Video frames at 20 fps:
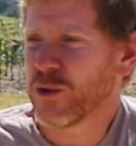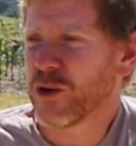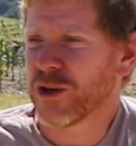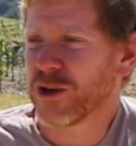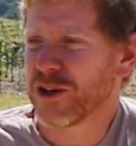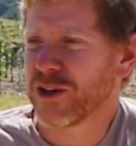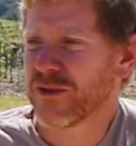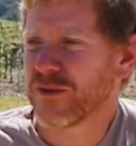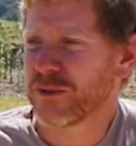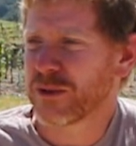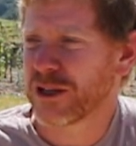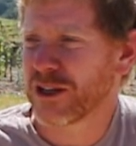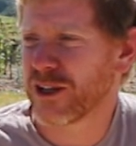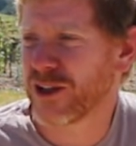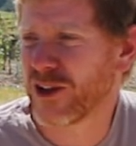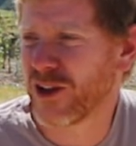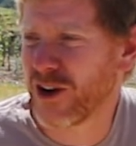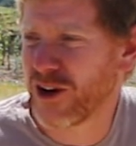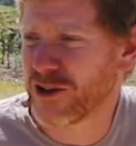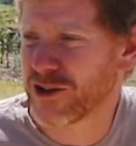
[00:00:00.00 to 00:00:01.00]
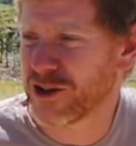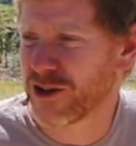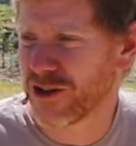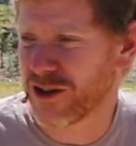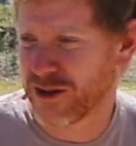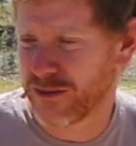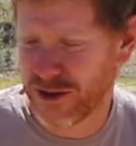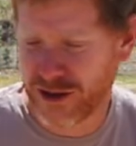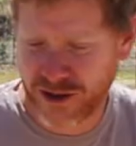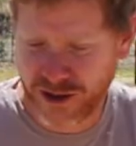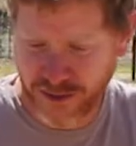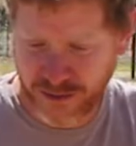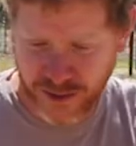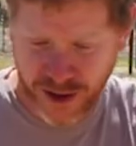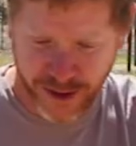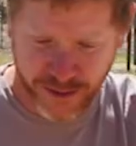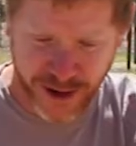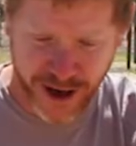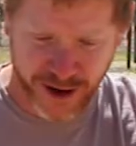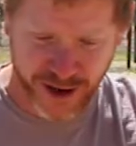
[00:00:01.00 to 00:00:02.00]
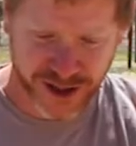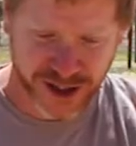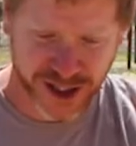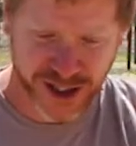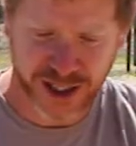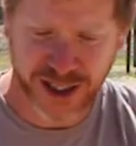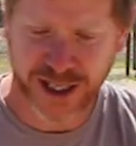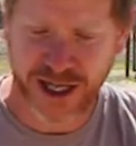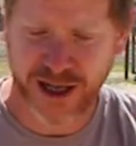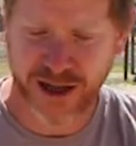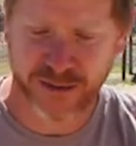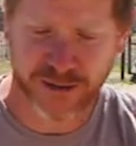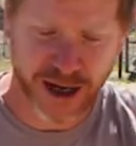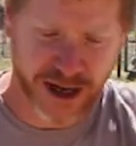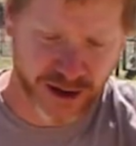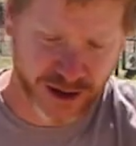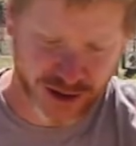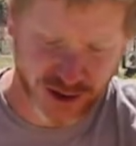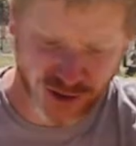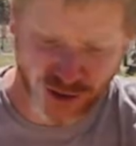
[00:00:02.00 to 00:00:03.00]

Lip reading: wood. I mean, you can compare a 60-gallon barrel, a